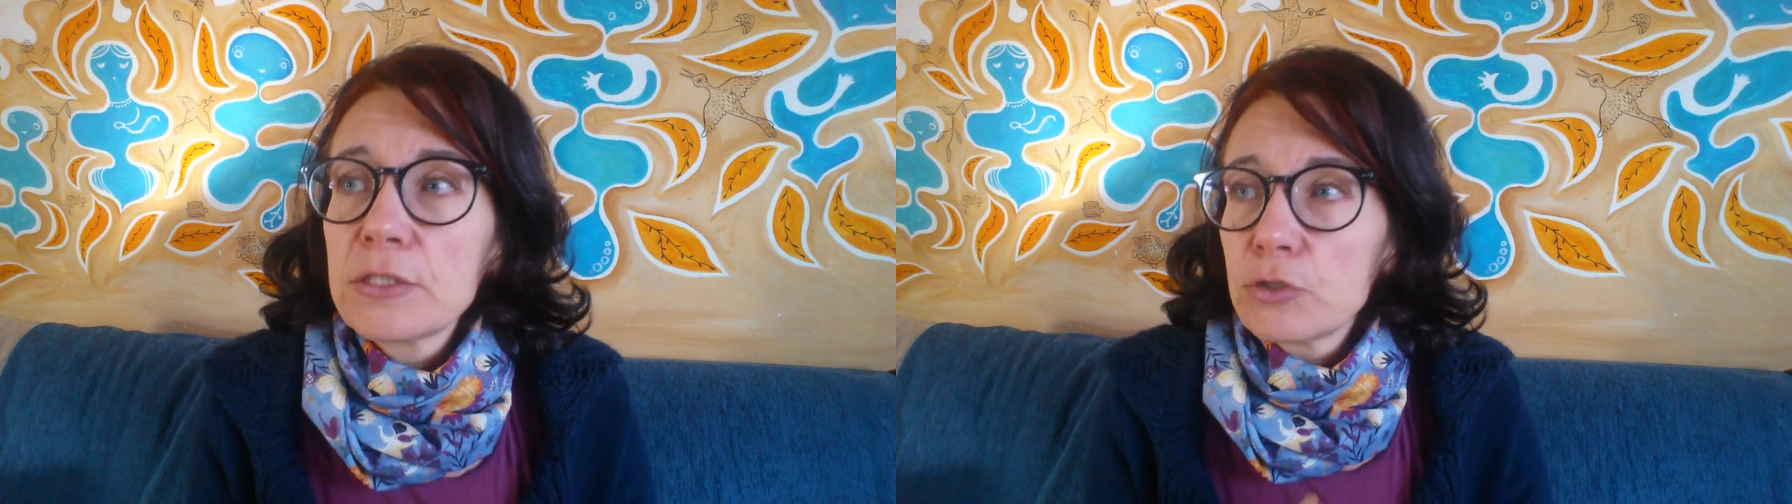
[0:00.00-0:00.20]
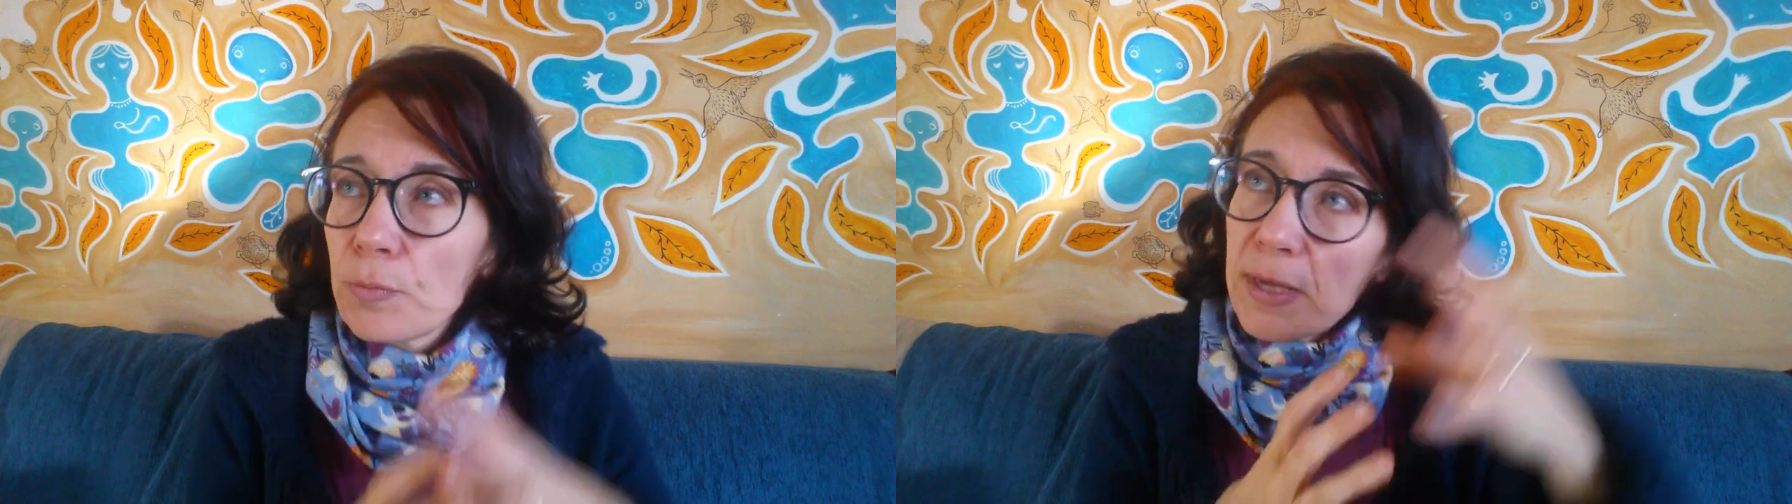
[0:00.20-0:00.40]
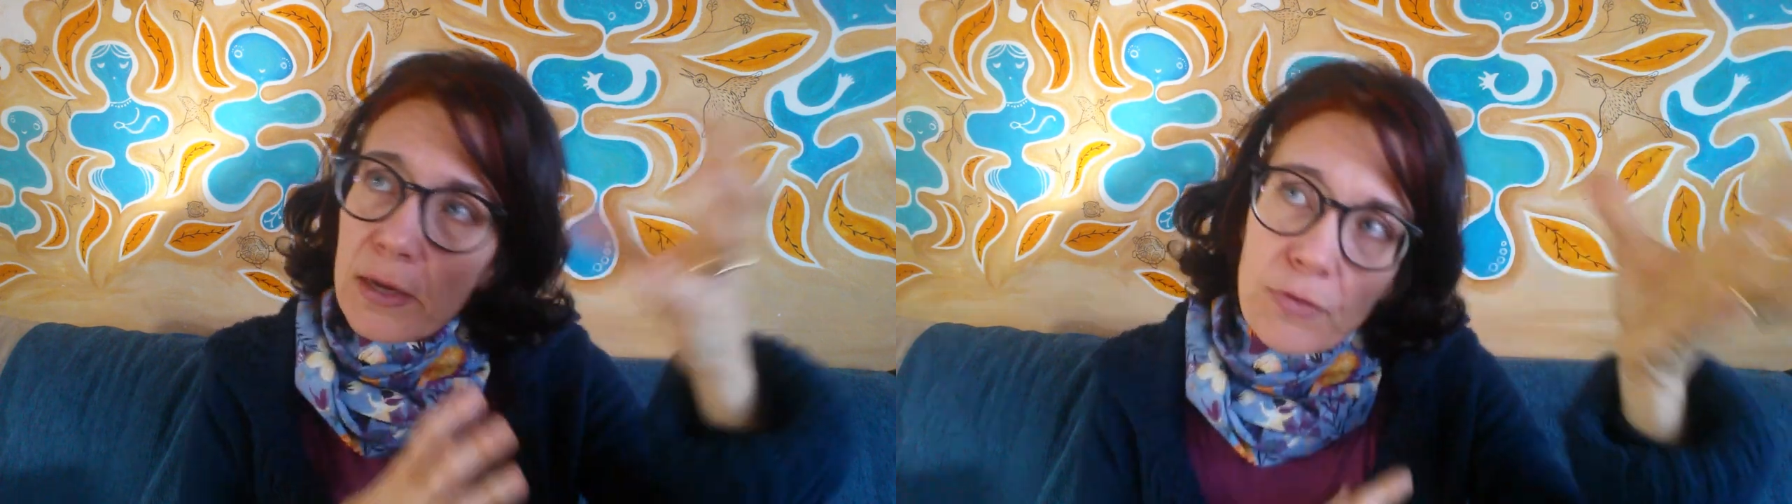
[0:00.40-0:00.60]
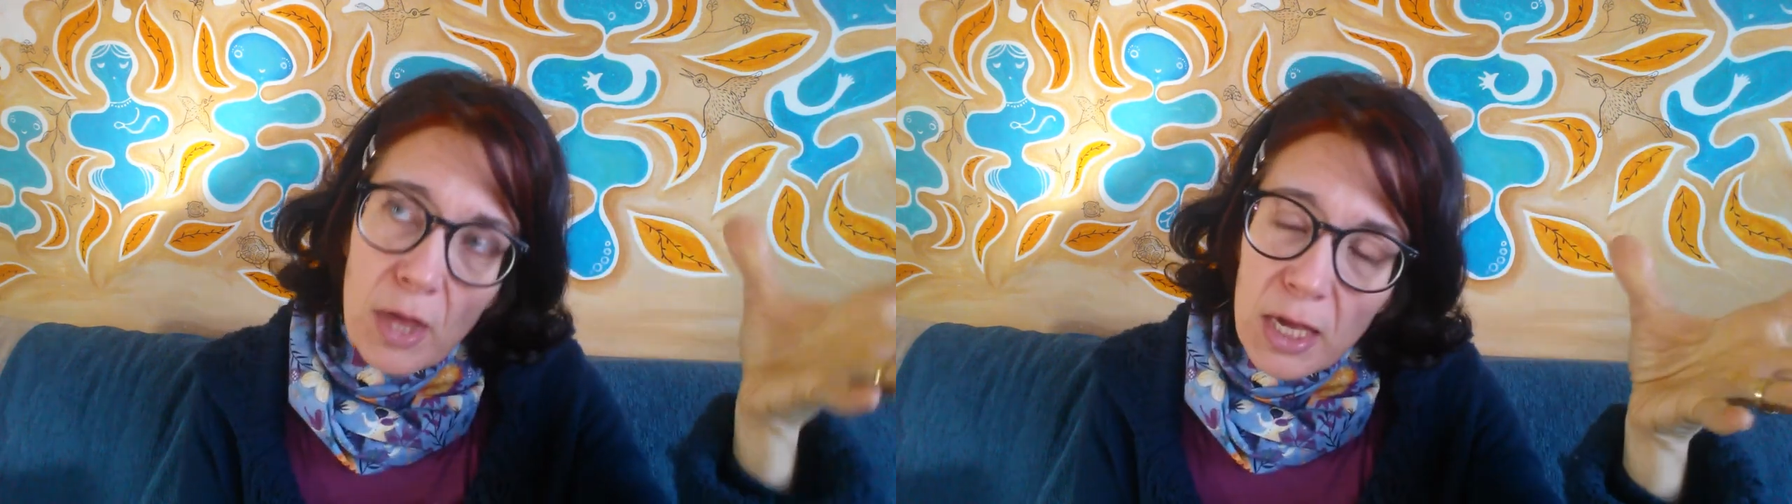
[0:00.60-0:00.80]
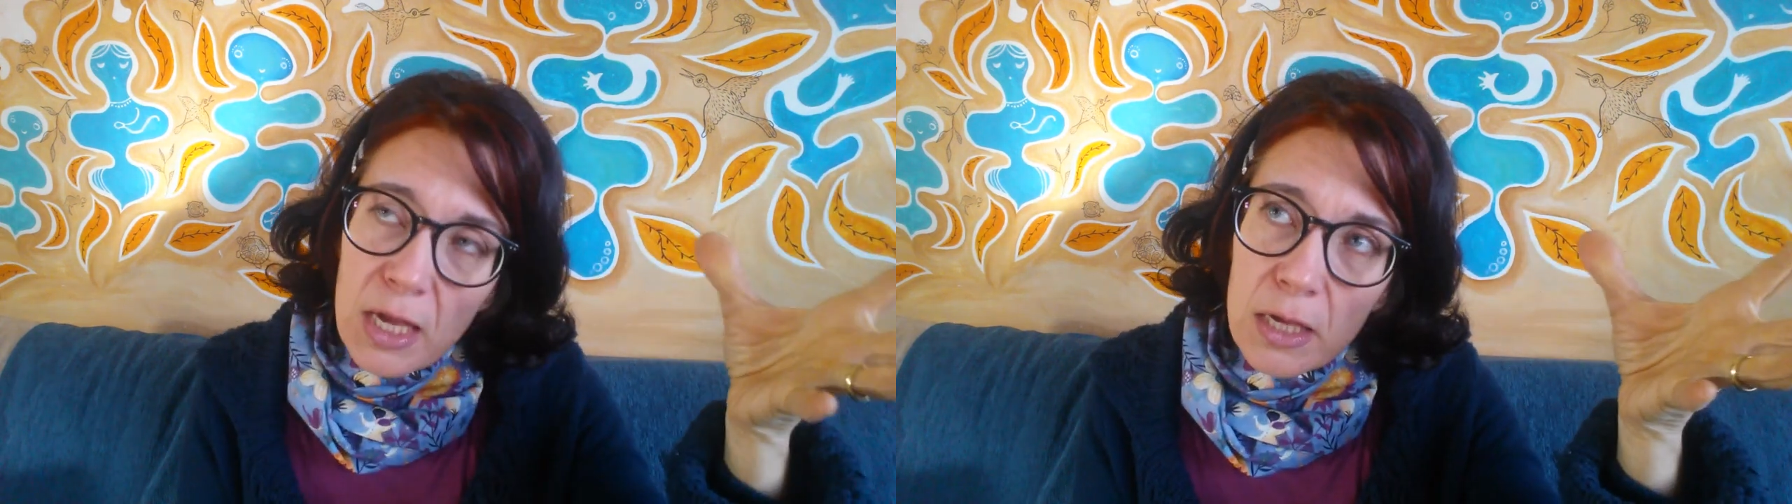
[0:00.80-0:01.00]
to make
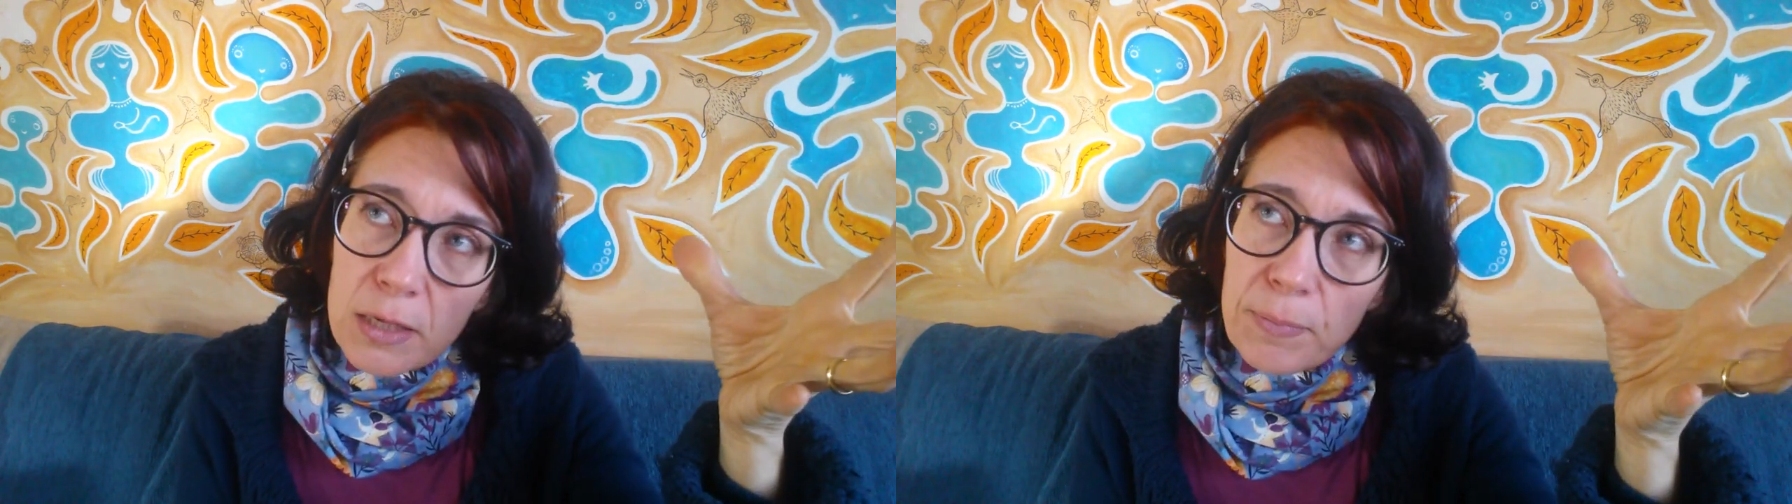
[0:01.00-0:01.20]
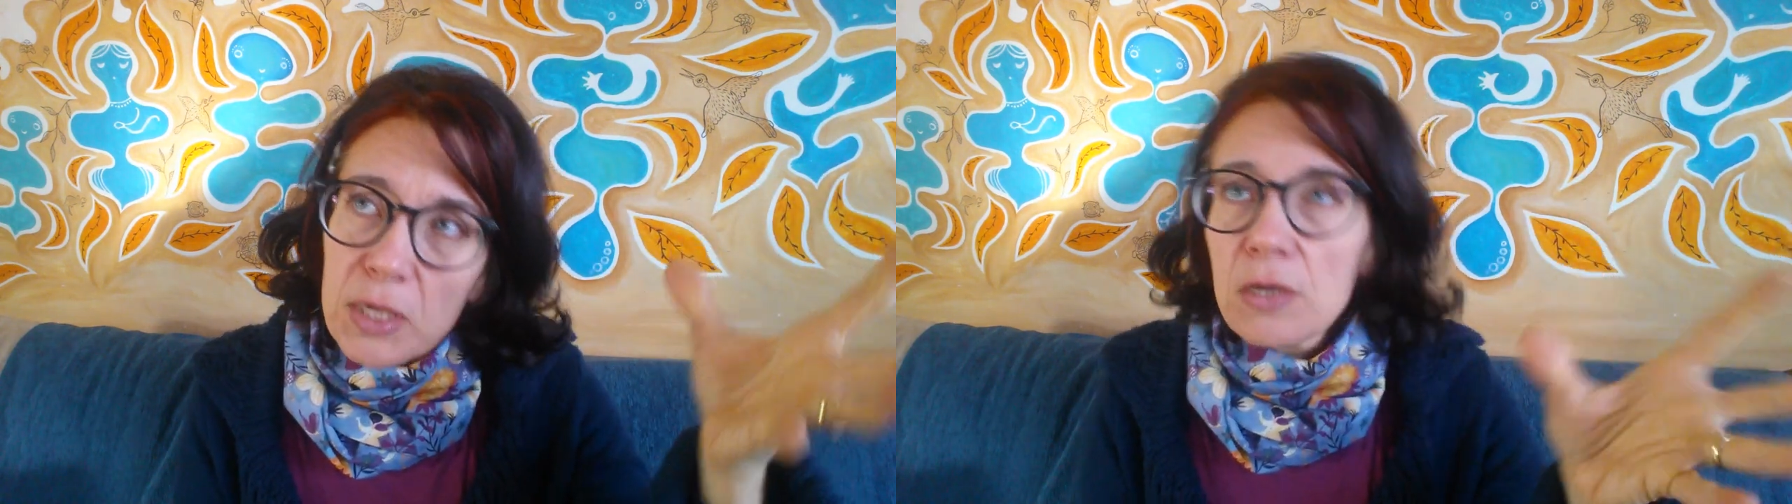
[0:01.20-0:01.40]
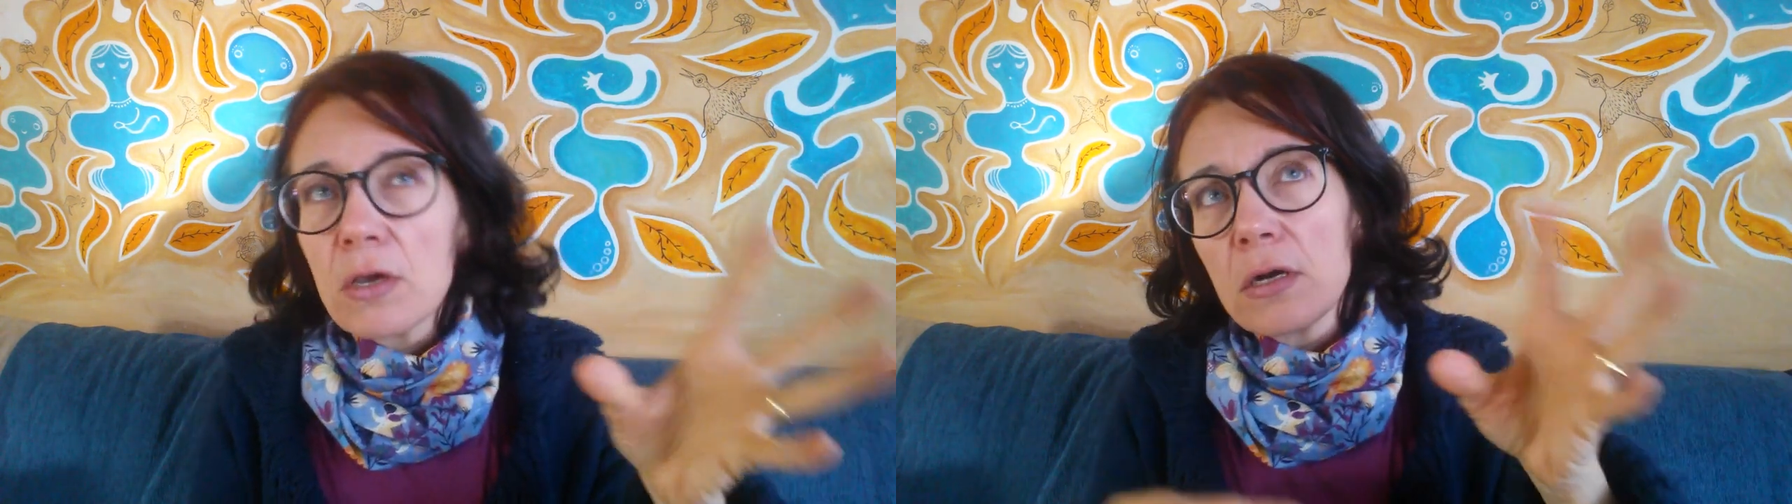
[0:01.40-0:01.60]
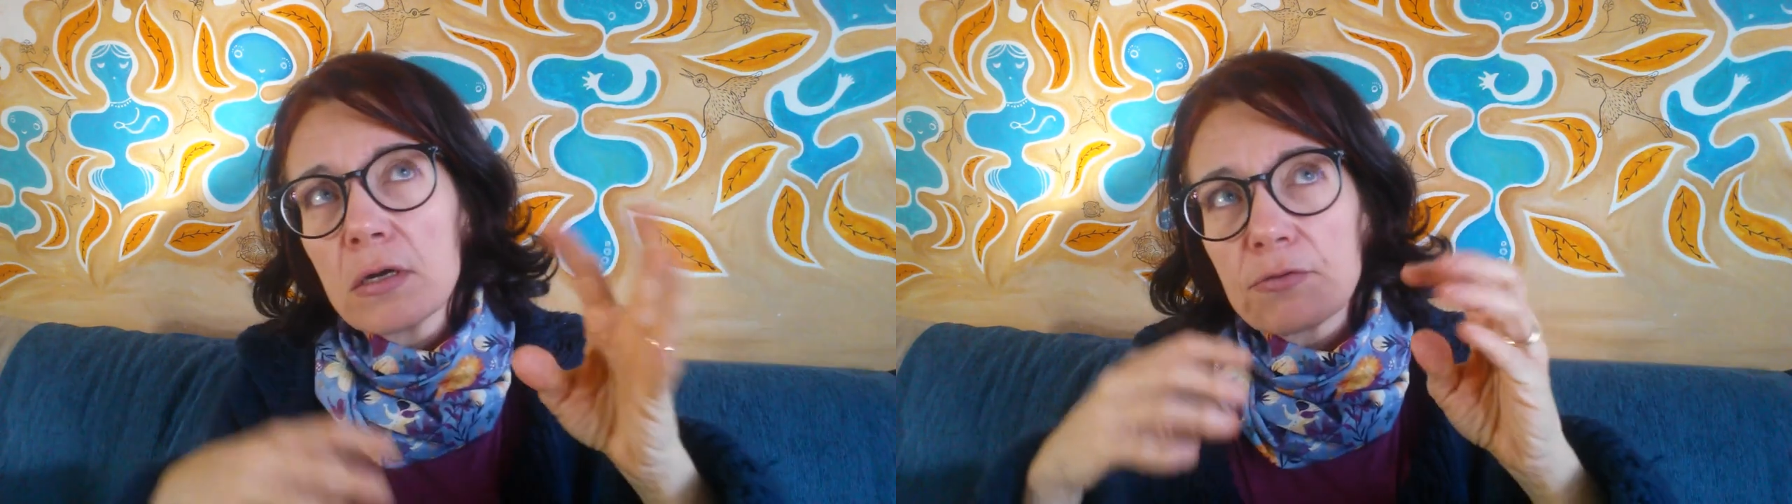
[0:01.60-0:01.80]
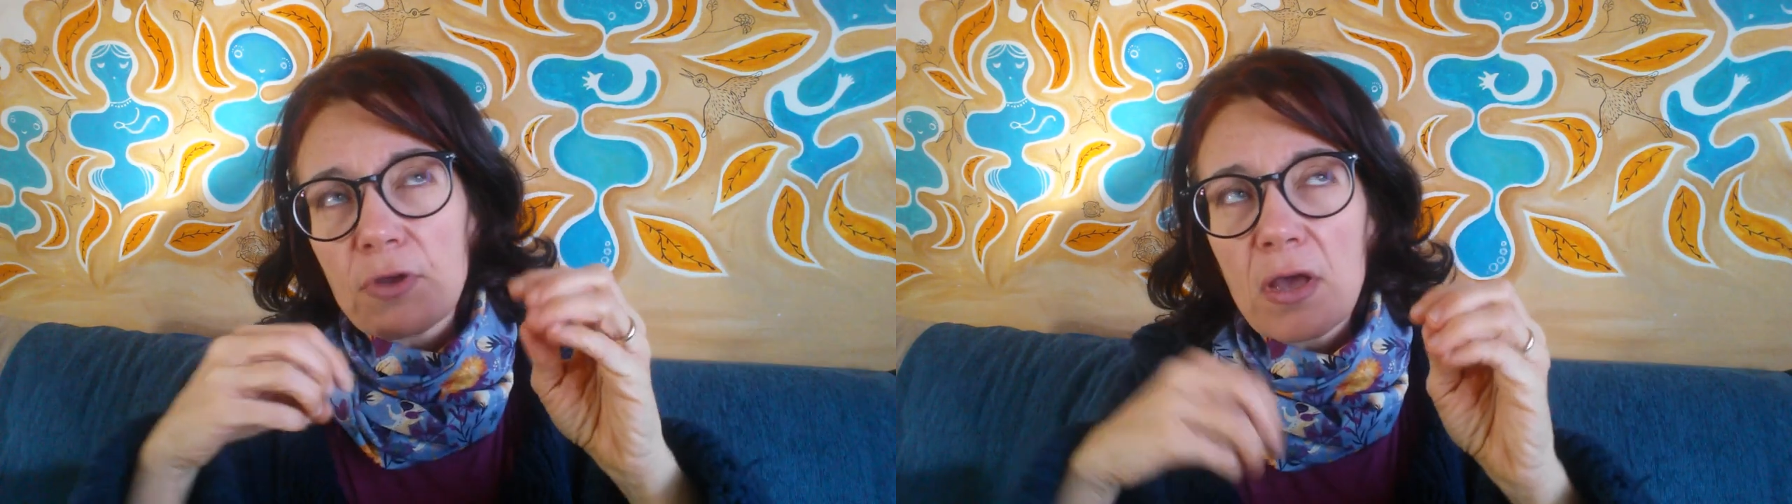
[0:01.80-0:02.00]
the A bigger,